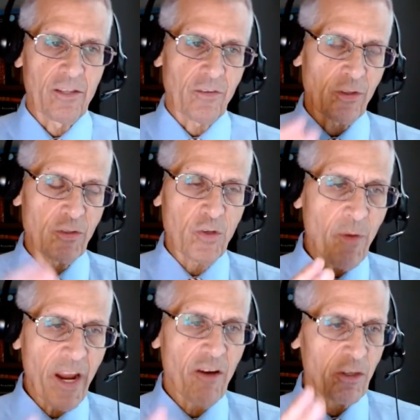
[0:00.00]
So the
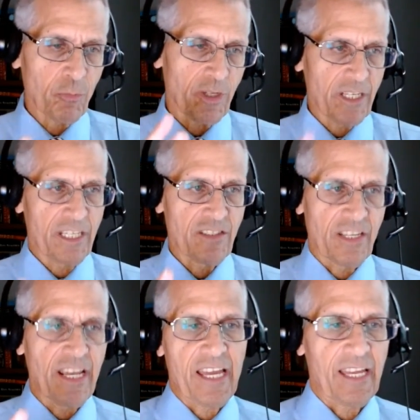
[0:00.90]
two areas we're going to hit
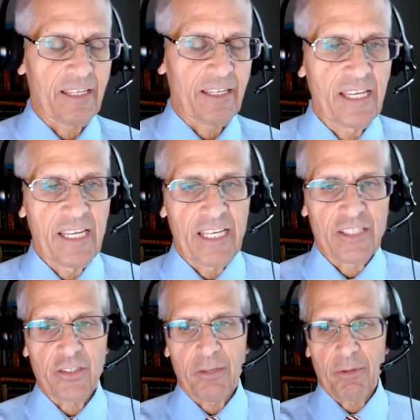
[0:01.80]
today
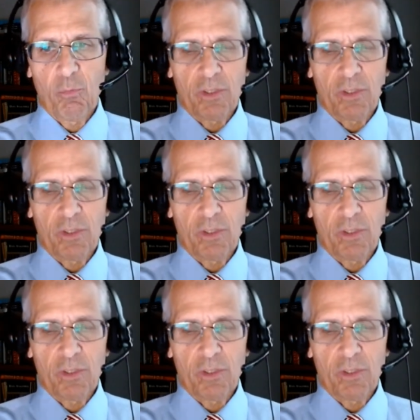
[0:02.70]
is going to